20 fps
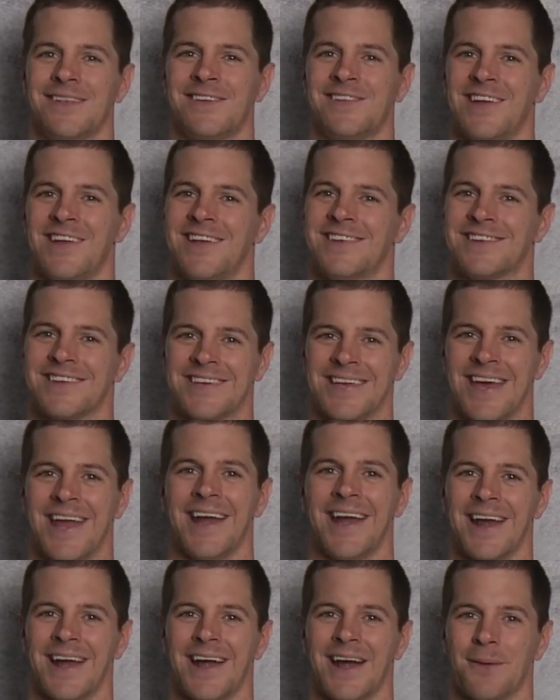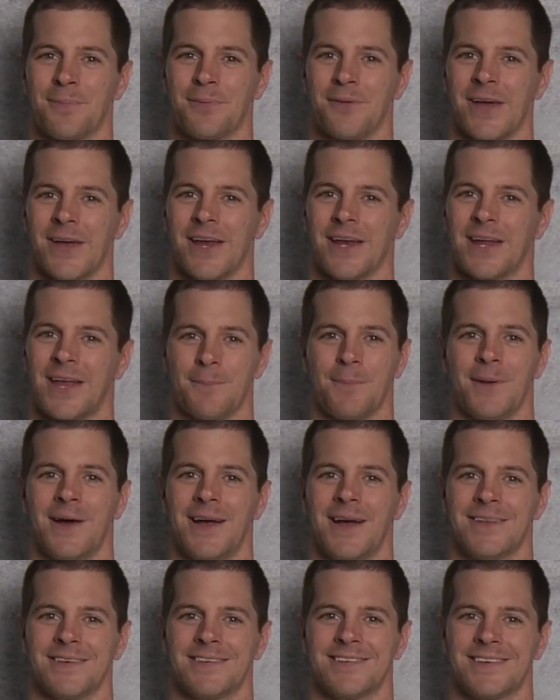the chance to get in an airplane and get
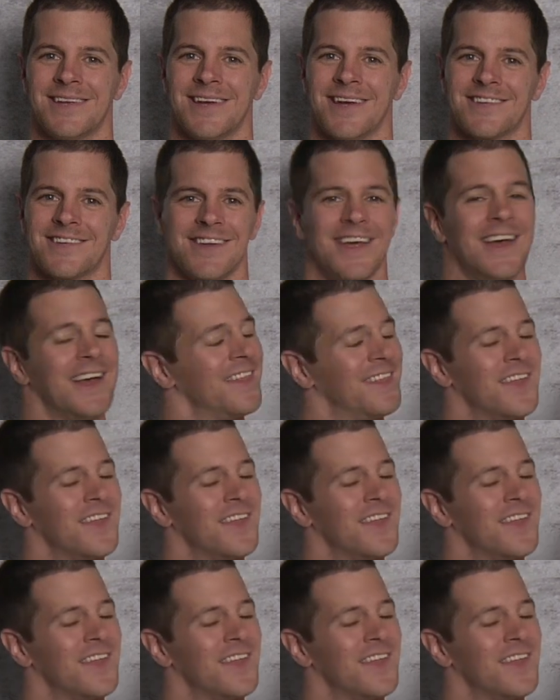behind the sticks,